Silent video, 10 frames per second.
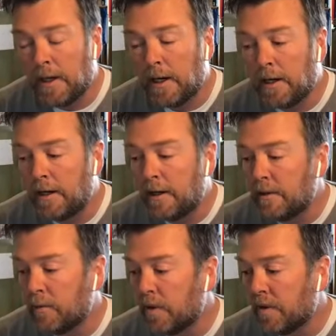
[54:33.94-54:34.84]
uh,
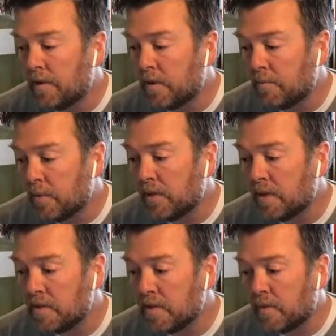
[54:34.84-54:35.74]
with
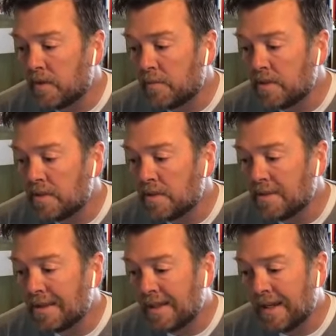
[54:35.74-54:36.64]
employees and with the
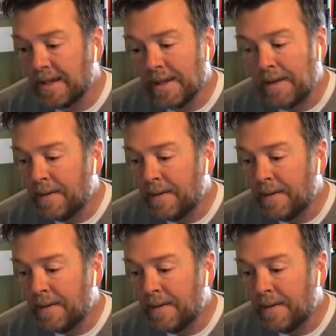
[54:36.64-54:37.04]
business and i